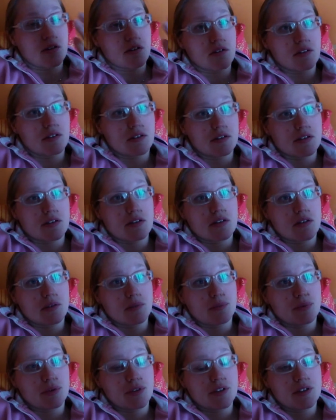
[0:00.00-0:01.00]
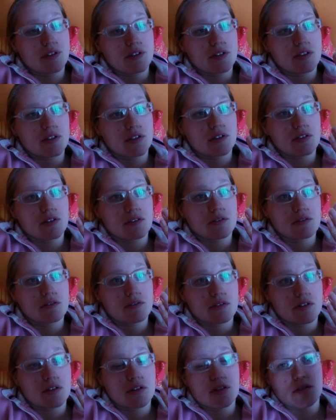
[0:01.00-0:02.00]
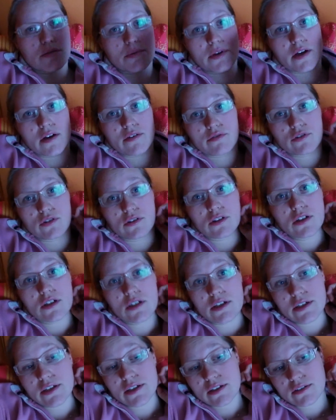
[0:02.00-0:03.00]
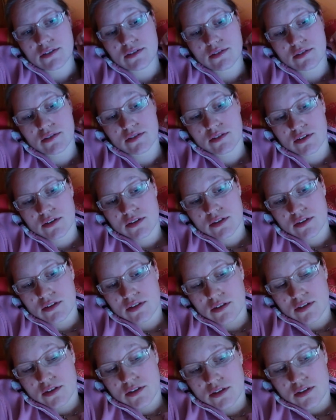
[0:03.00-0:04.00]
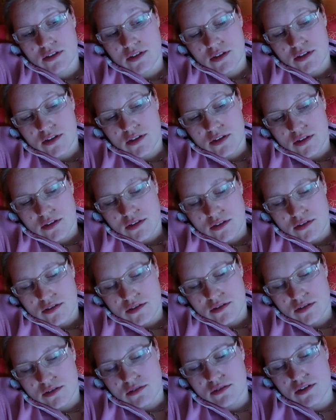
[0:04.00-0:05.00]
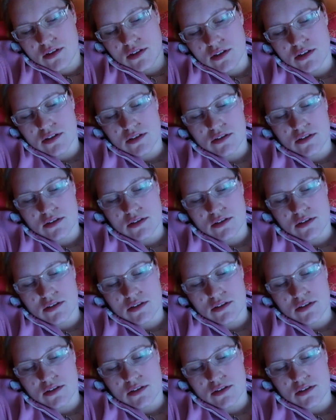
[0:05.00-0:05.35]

is still printing, the kids will have to learn it. So yeah,